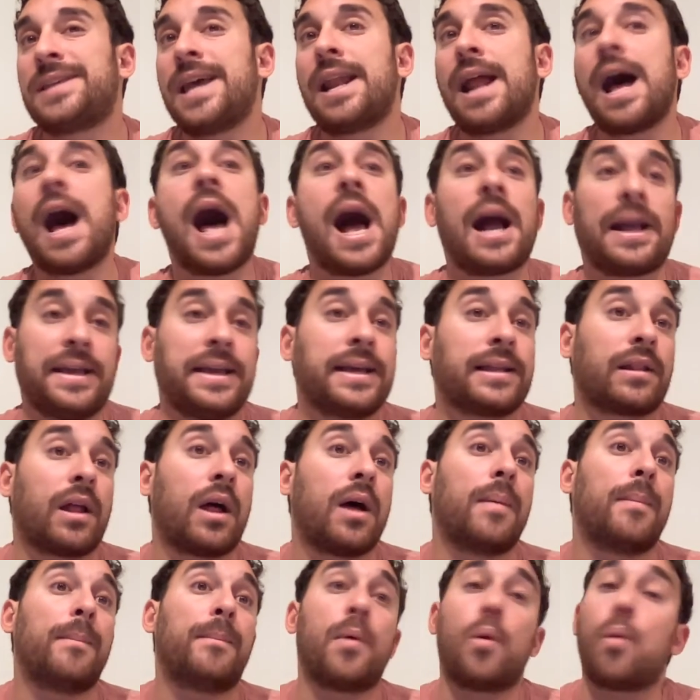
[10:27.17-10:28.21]
upset
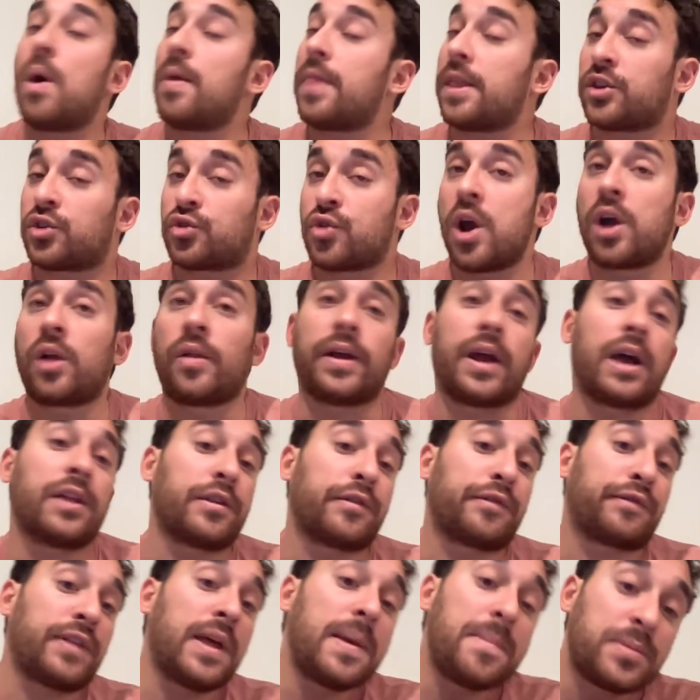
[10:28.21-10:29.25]
hockey club, but one that's
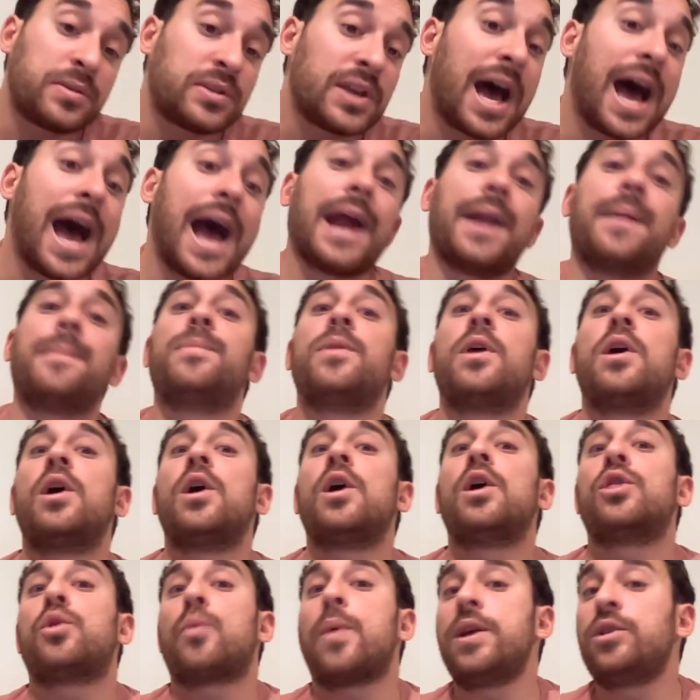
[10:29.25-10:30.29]
struggling. On the flip
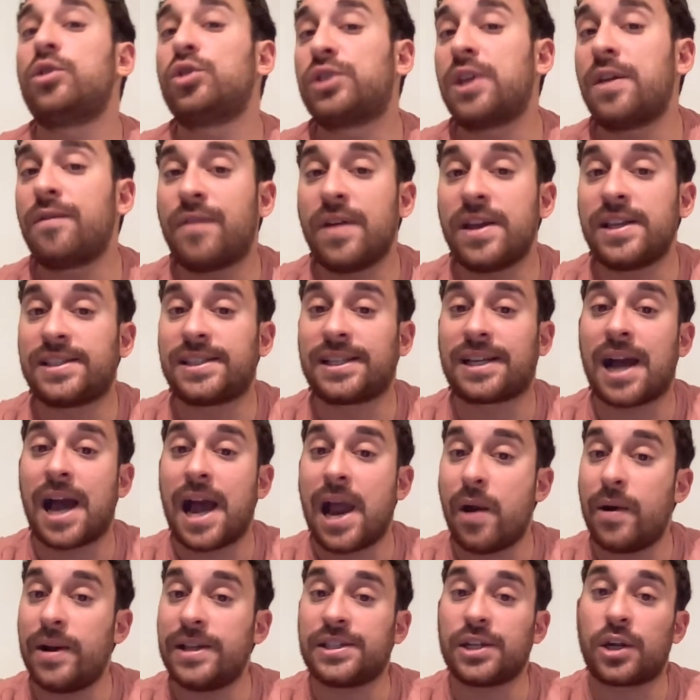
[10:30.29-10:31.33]
side, the Rangers then
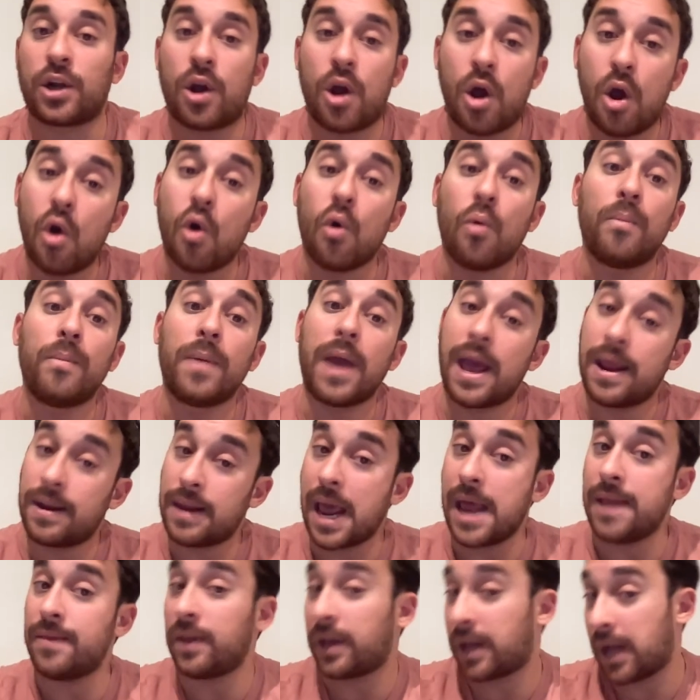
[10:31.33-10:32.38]
face the Coyotes at
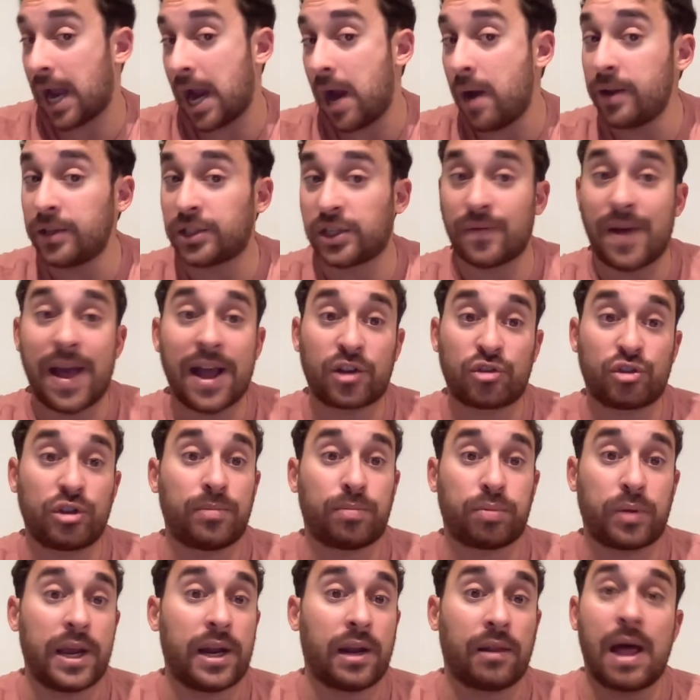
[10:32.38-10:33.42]
home, and the Coyotes
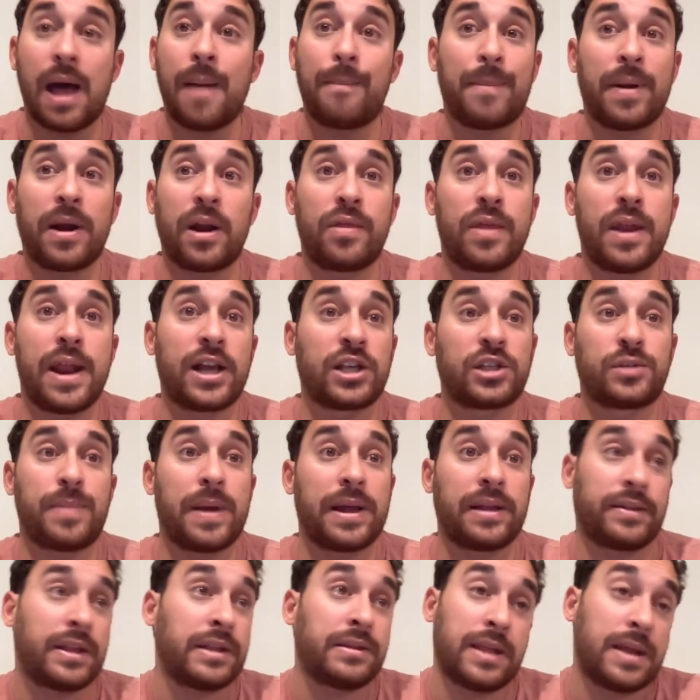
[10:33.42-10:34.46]
have actually played a lot better
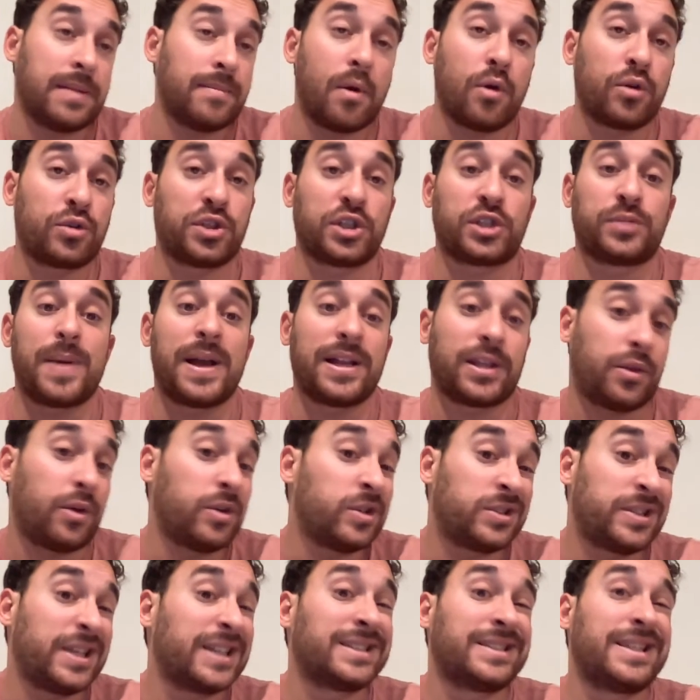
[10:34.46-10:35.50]
than most
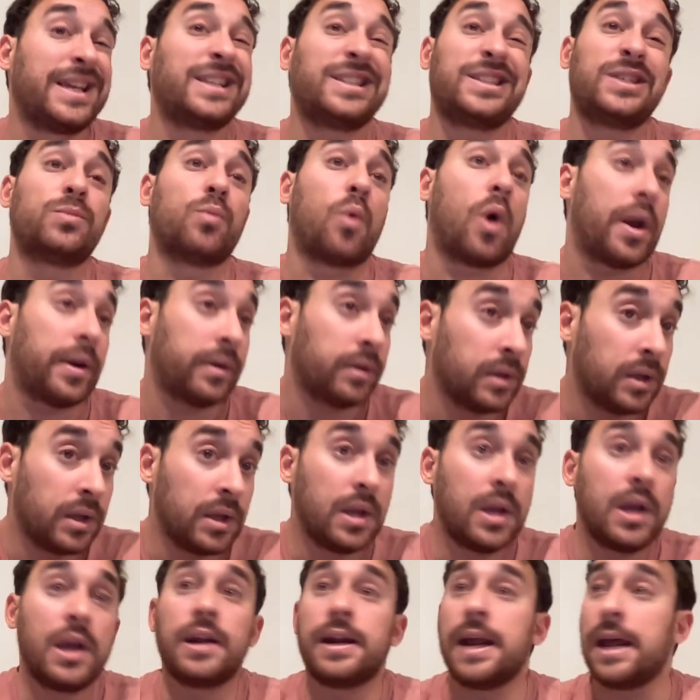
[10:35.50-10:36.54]
expect. They're
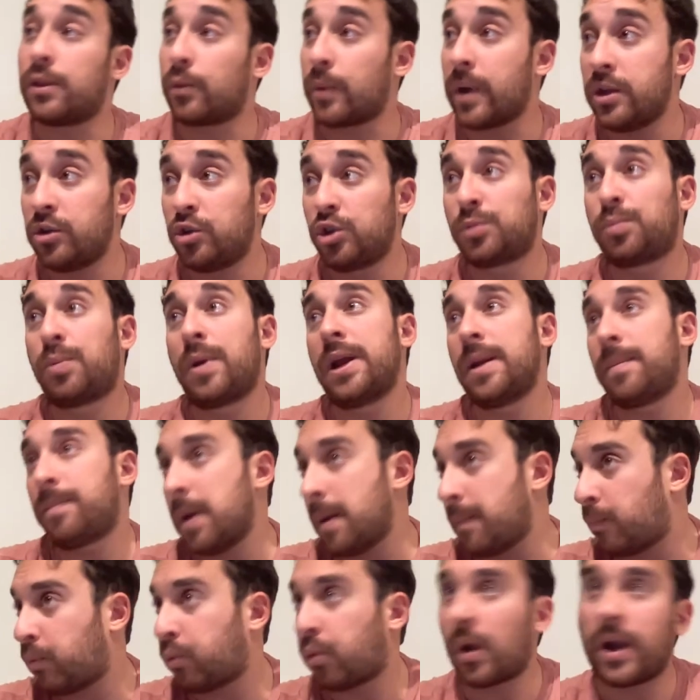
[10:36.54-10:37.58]
6-6-1. And the Rangers
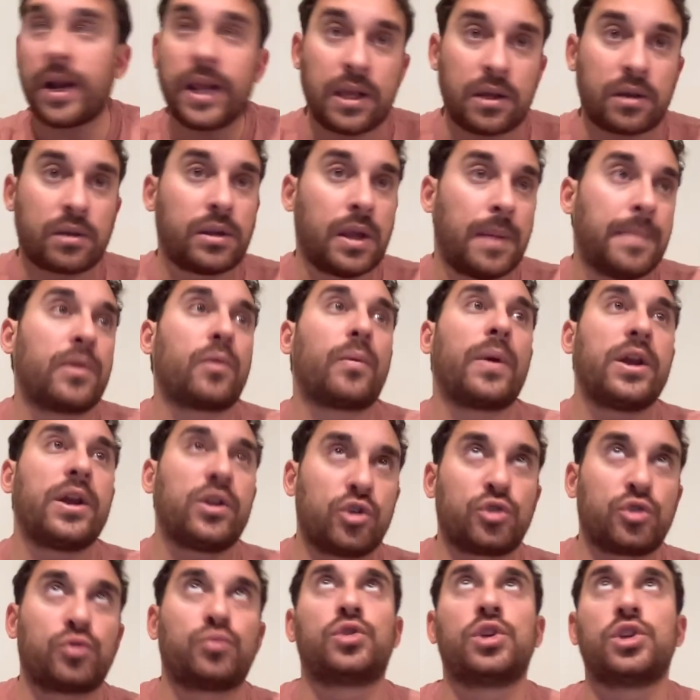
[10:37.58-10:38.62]
played
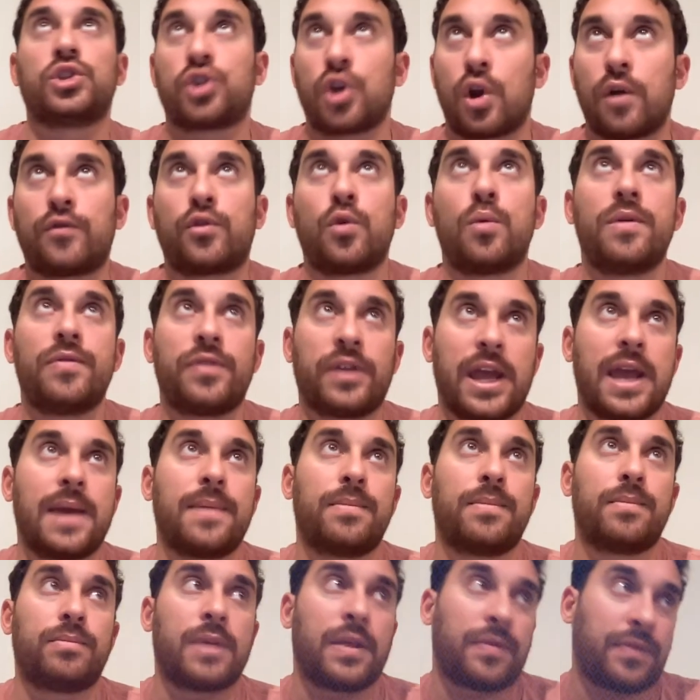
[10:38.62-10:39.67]
the Rangers deserved to
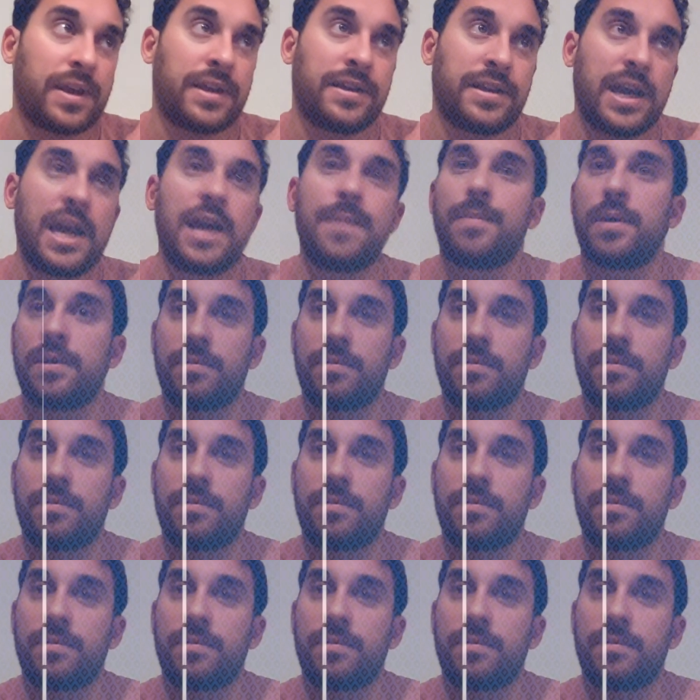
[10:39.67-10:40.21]
win the game that